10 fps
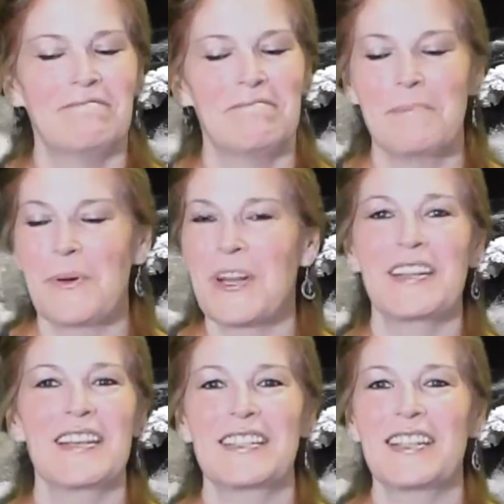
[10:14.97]
putting
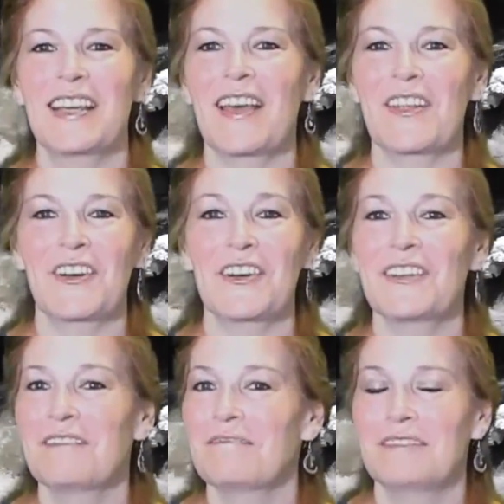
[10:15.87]
this together.
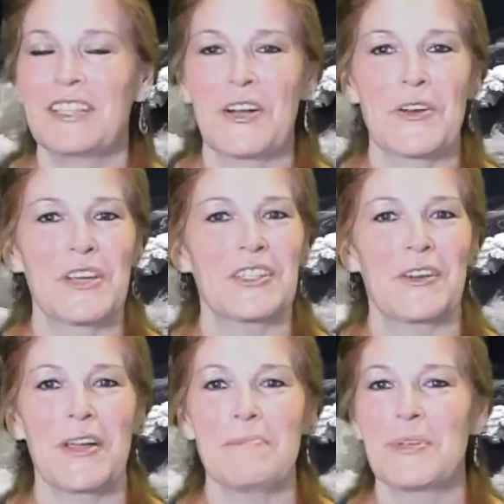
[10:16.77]
You know, he's a
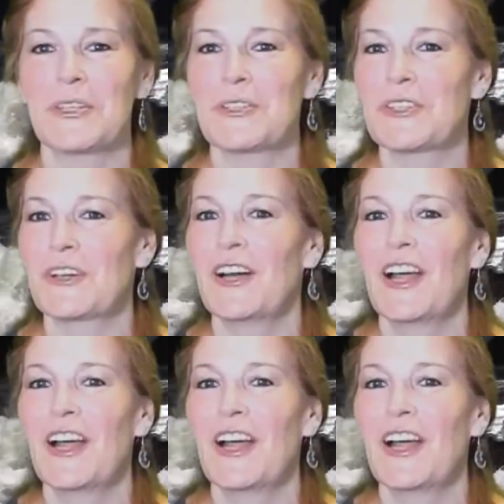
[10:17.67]
great producer,